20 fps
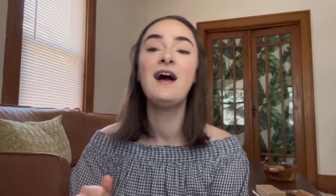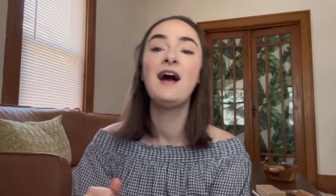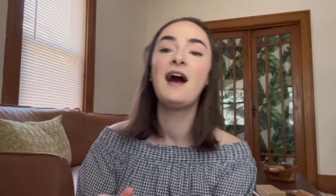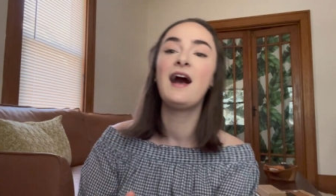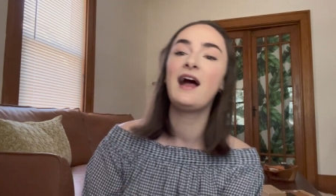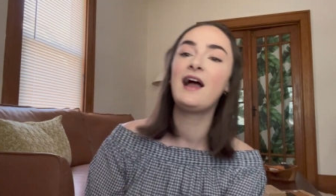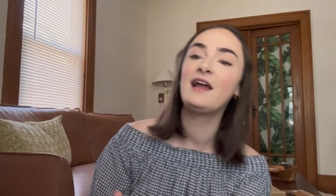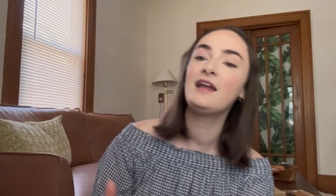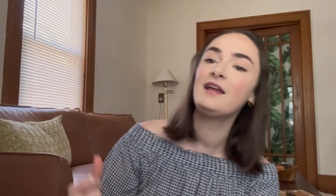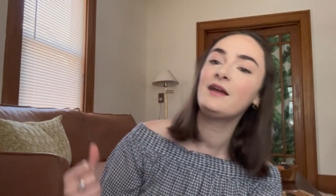
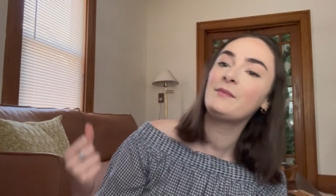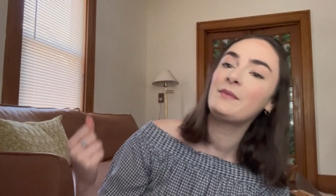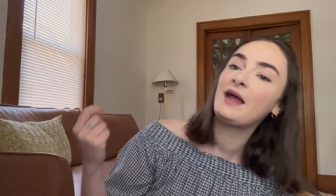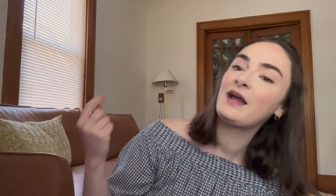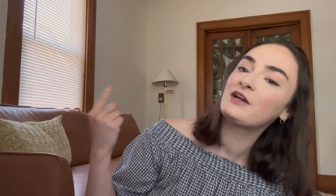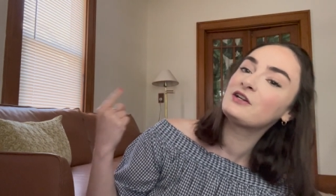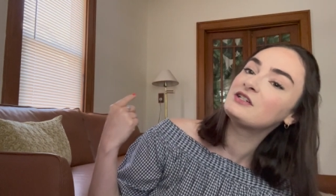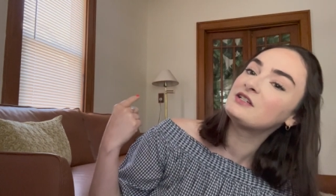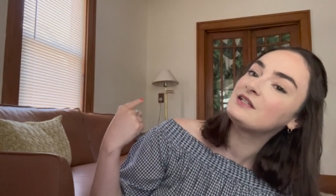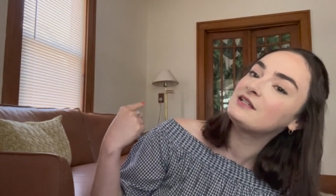I am
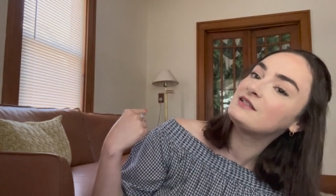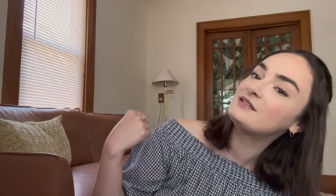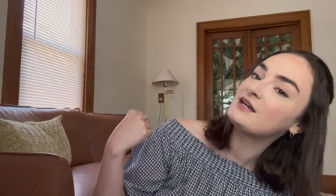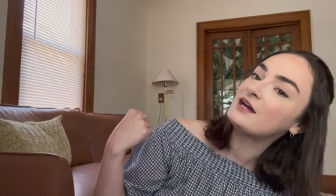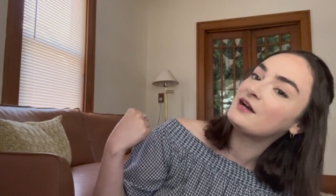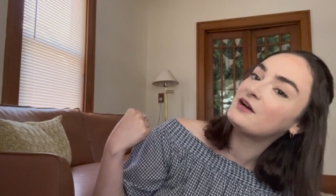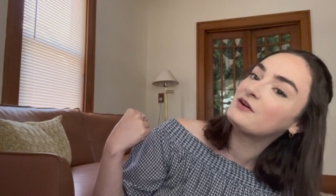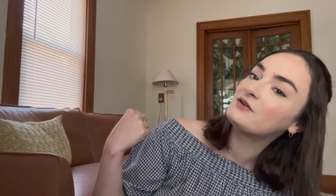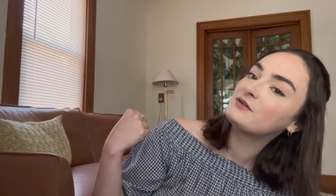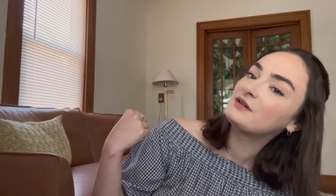actually
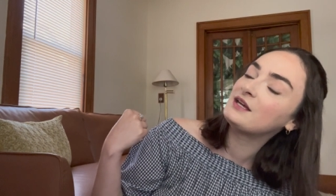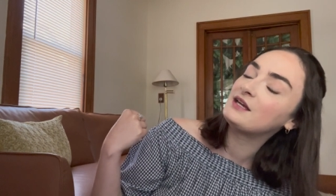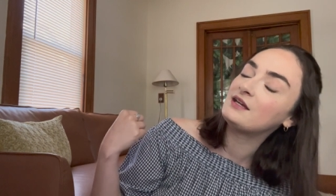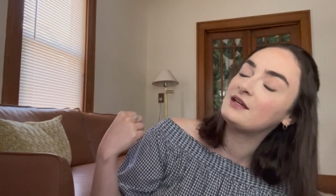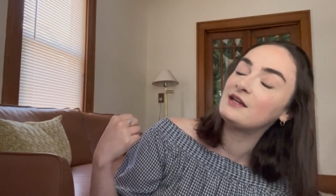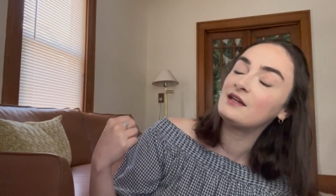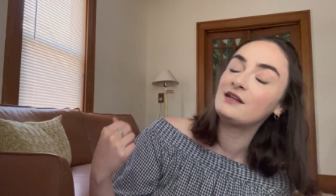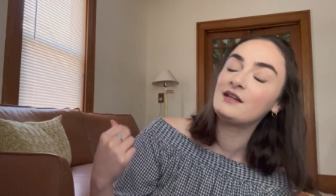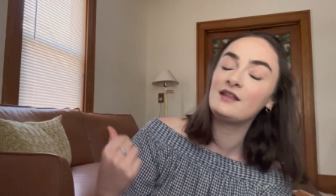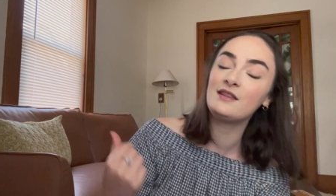down
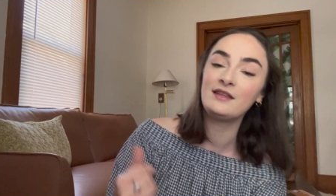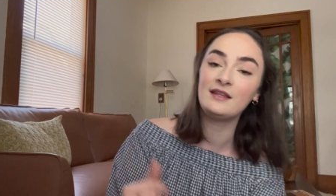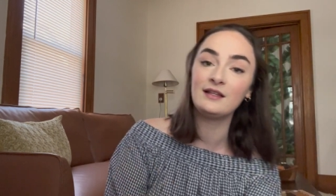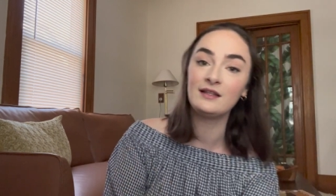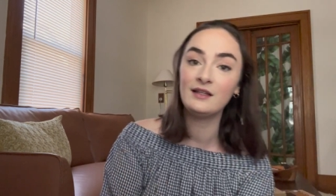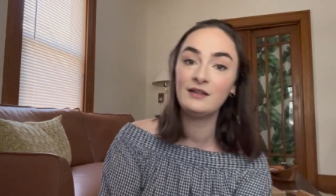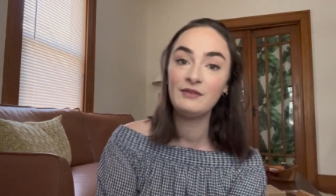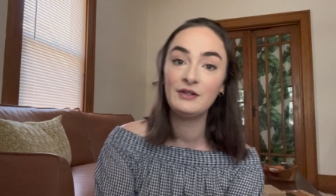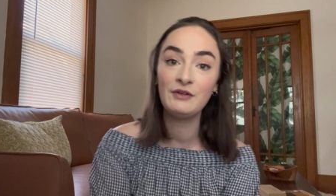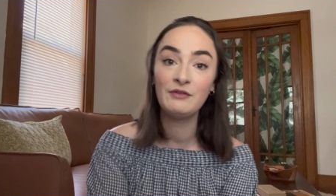in the
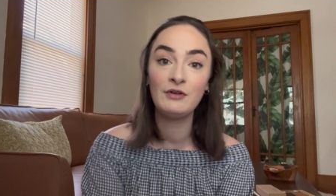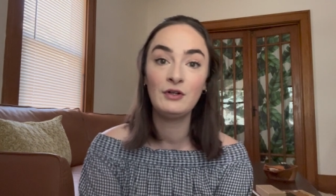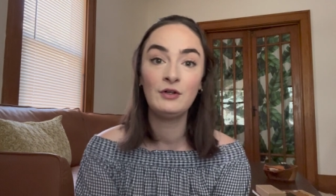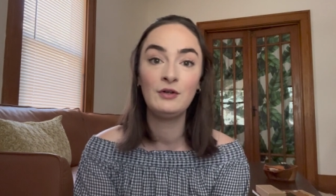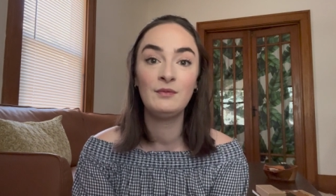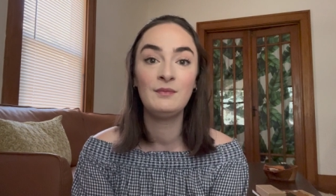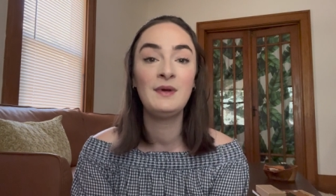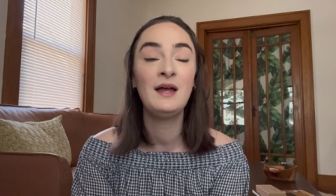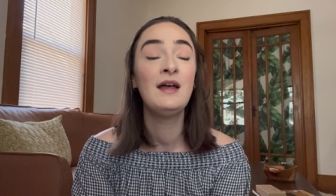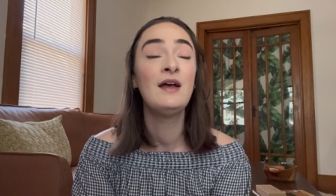living
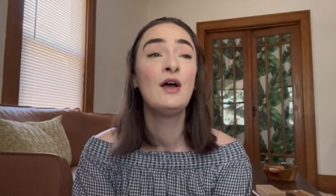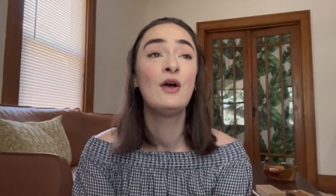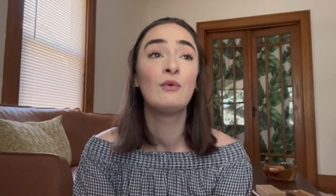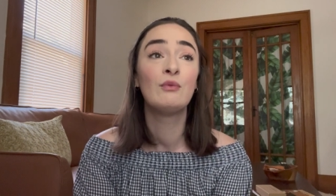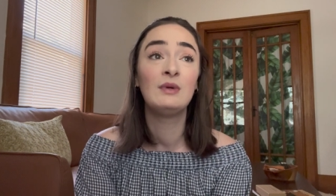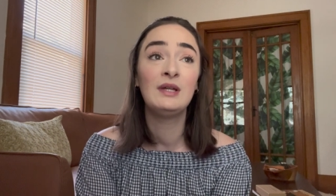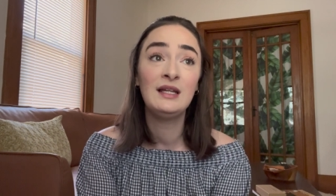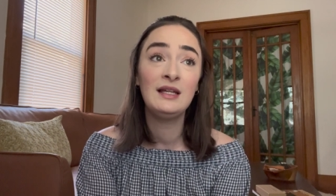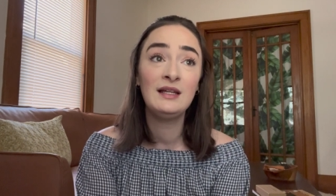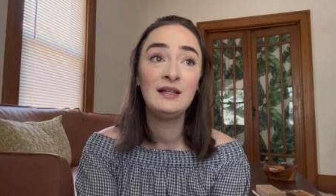room.
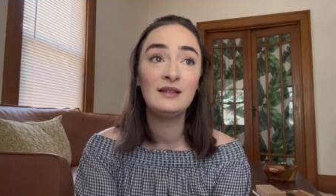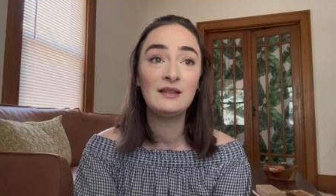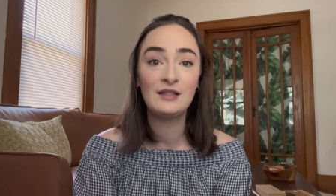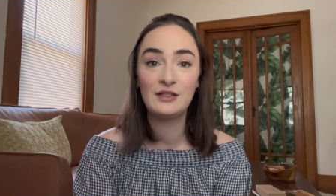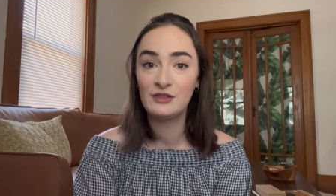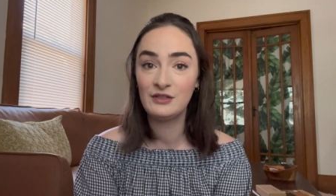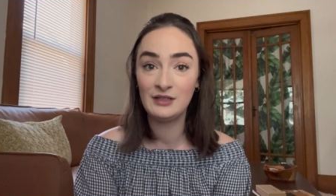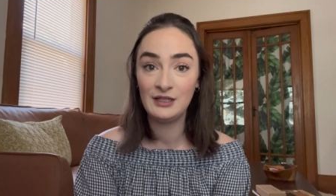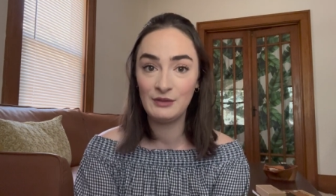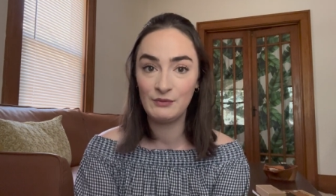We
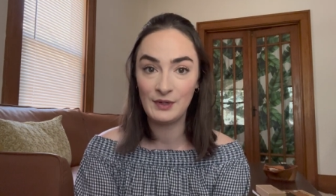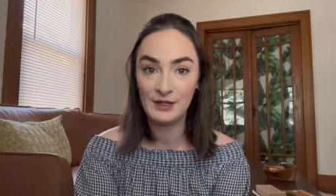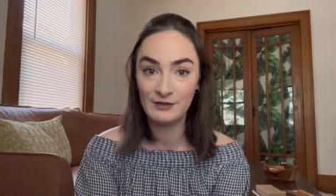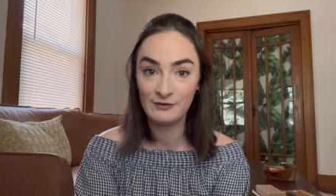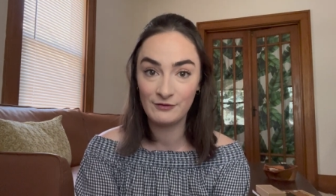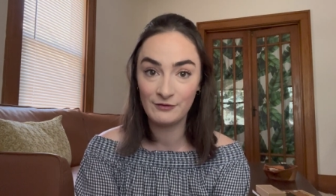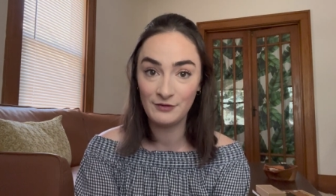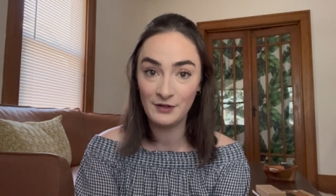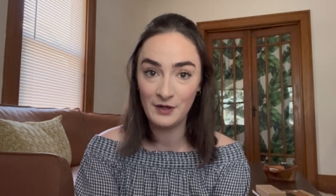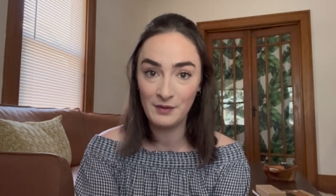literally
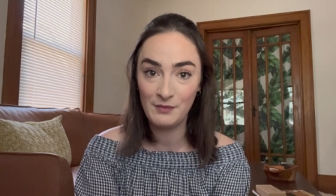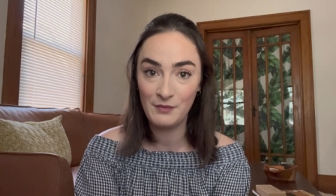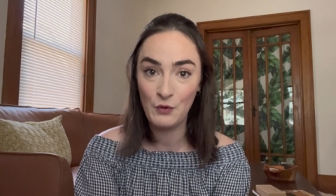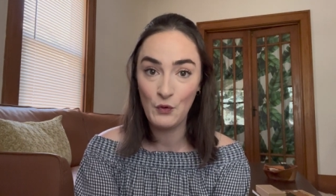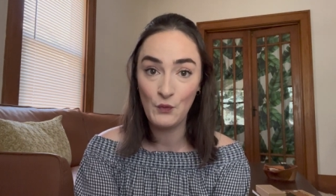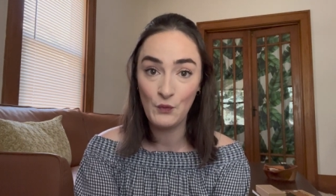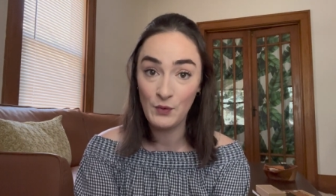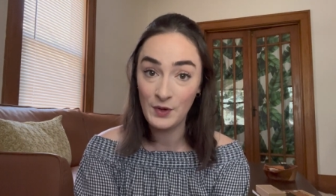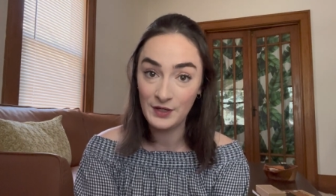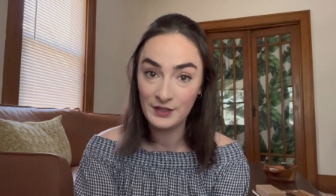went from
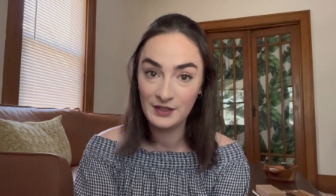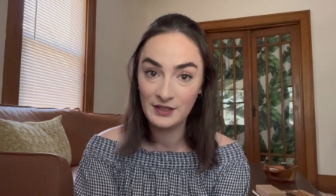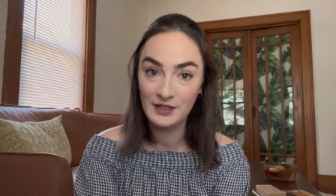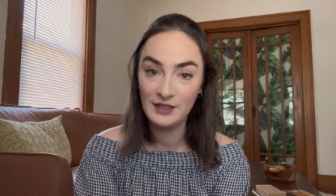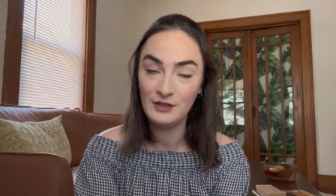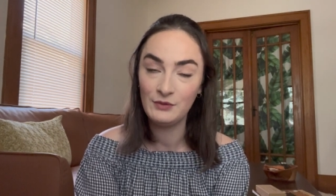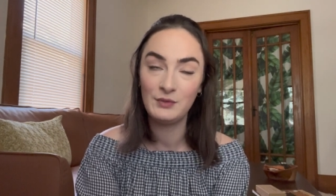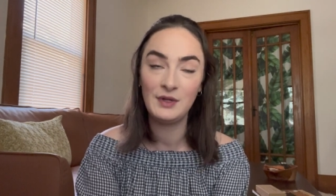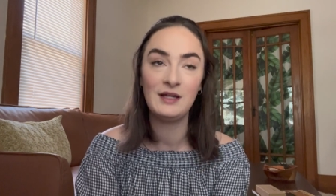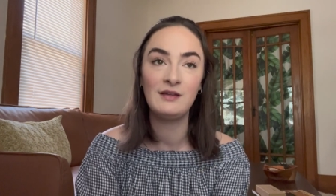one
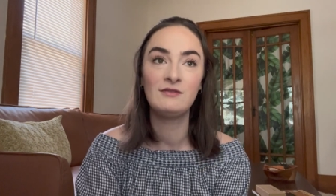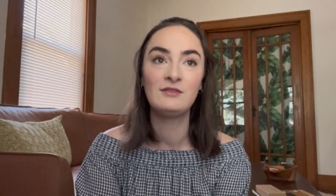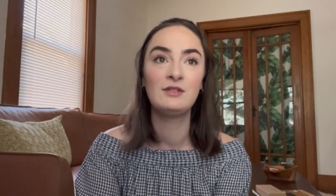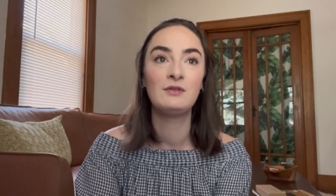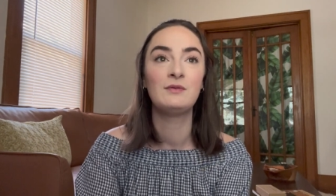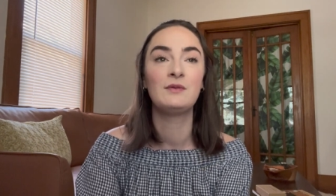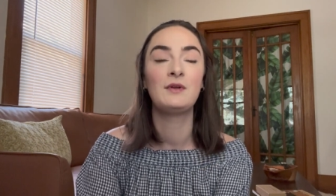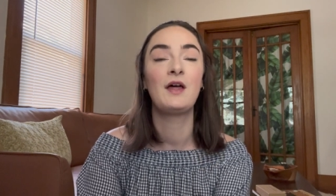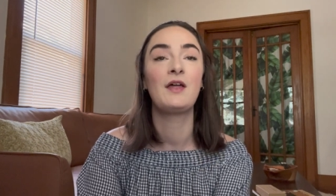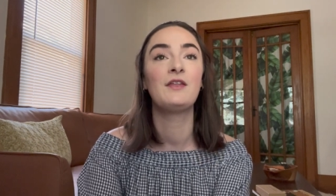heat wave to
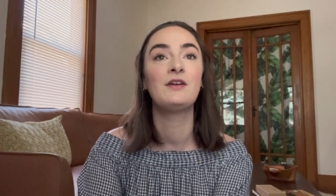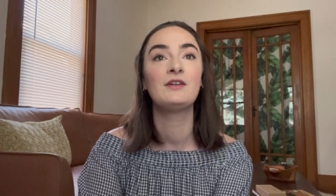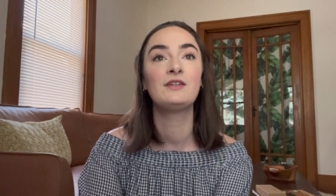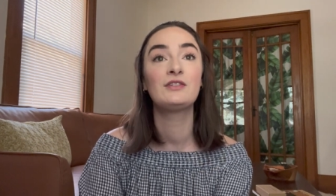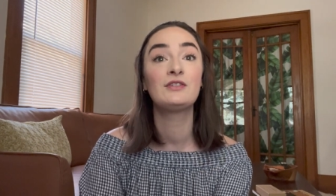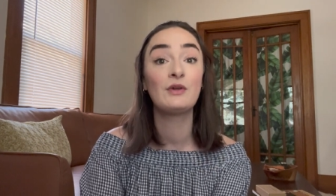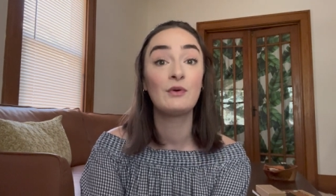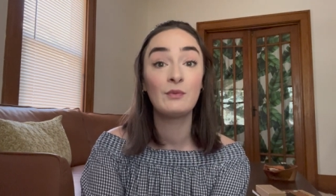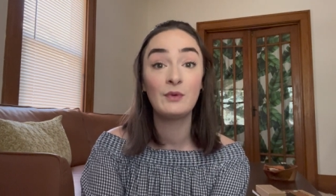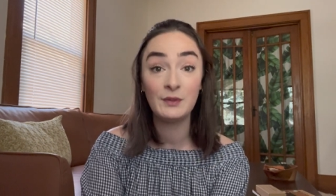another.
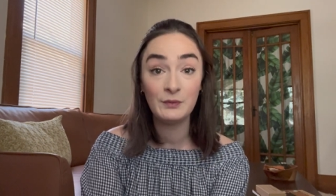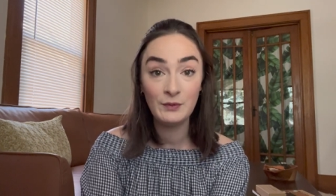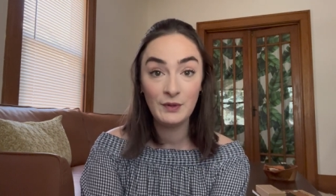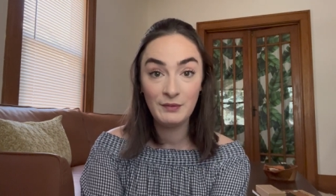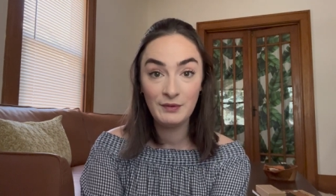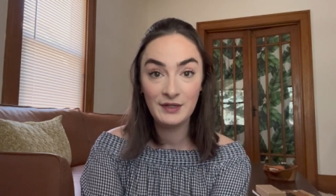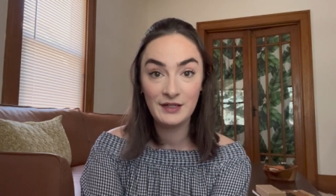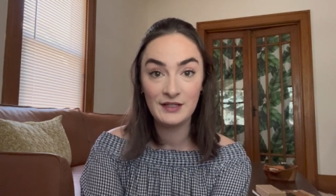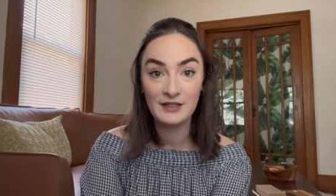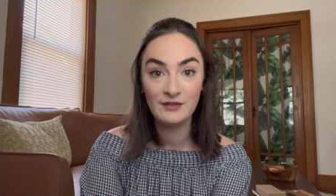So when we
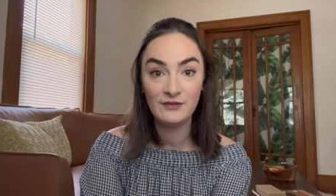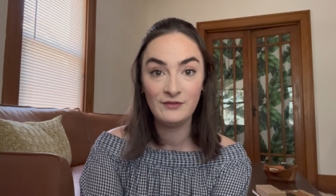were in